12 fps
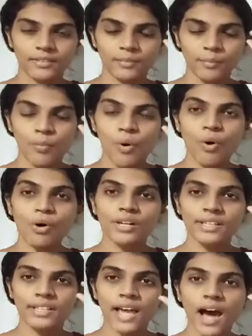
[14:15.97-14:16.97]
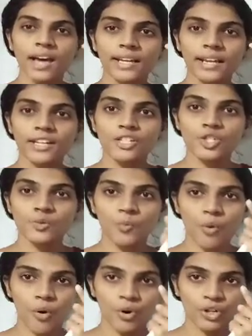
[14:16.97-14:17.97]
more darkened
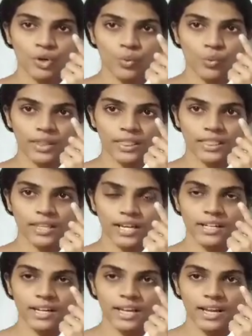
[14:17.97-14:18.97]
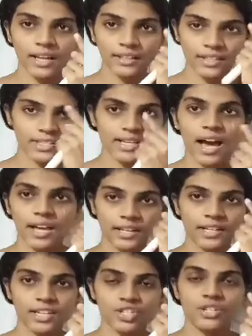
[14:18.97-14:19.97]
spot within this dark
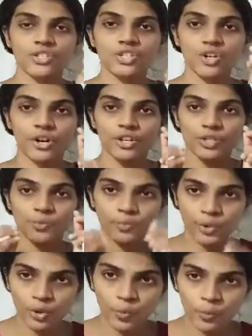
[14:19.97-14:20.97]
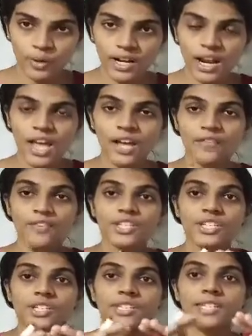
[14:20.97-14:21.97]
region is known as pupil,
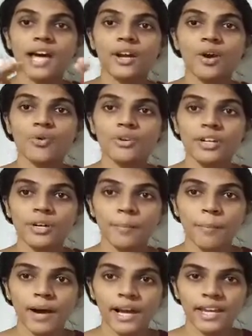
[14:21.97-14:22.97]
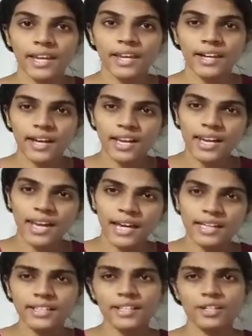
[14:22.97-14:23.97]
which is surrounded by a
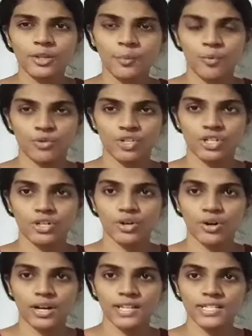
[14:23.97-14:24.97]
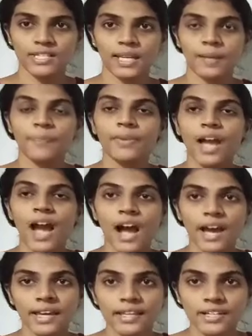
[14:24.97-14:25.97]
lightened portion known as the
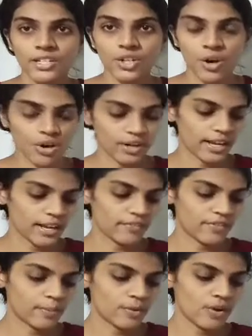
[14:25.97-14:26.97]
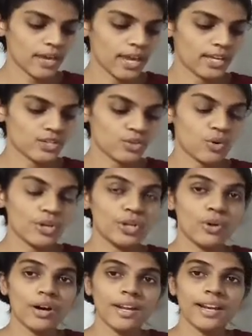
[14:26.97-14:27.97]
iris or diaphragm. Okay, so
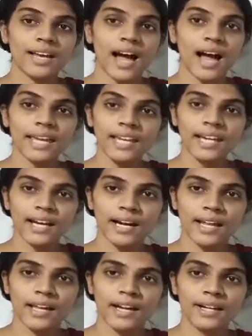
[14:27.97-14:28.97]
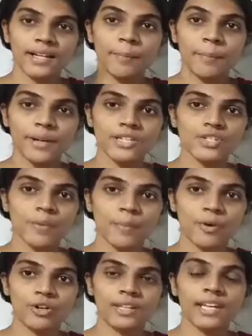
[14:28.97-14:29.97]
your eye color depends
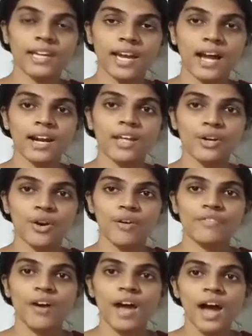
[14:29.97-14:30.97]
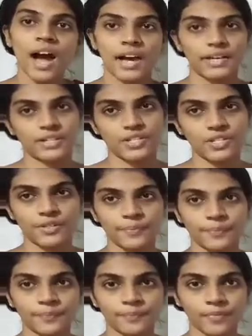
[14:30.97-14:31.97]
upon the color of iris.
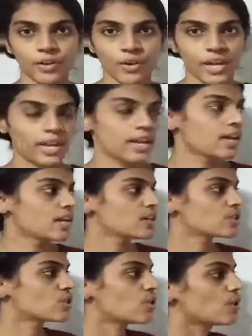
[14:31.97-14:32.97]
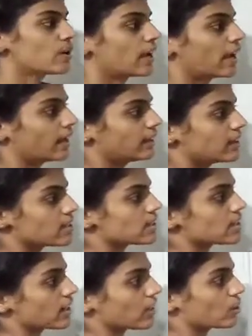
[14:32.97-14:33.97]
Okay, so in
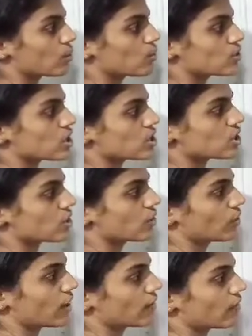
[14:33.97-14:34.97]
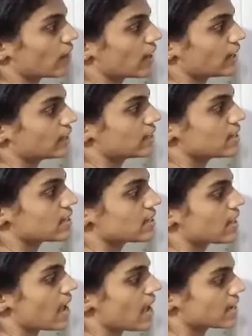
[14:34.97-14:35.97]
this cross section you can find
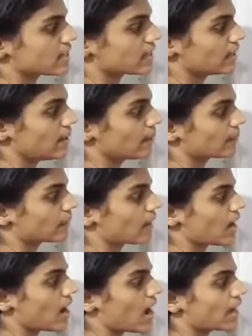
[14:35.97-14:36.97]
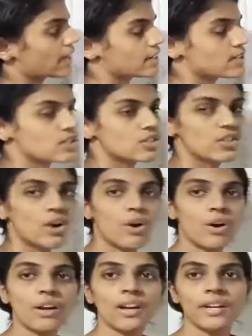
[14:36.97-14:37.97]
this as the iris
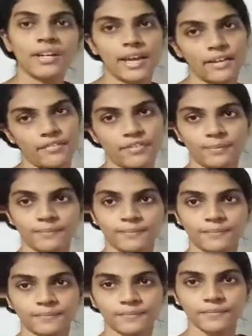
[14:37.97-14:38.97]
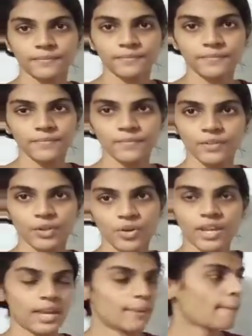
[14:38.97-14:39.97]
or diaphragm.
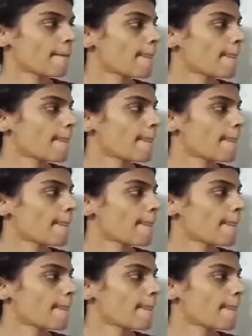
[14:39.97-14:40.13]
Okay,